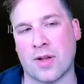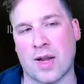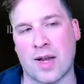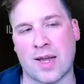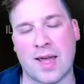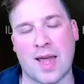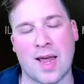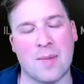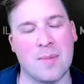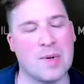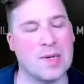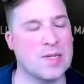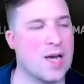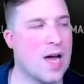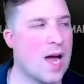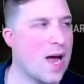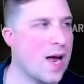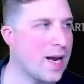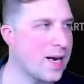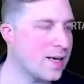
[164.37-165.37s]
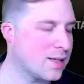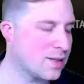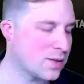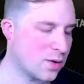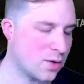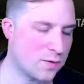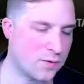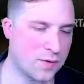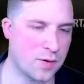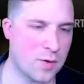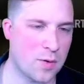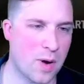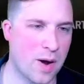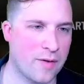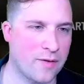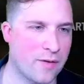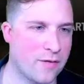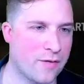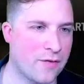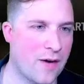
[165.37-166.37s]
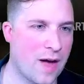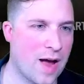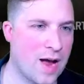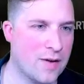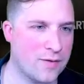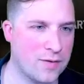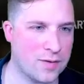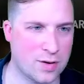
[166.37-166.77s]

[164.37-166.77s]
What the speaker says: And it can be tied, so if you have a 5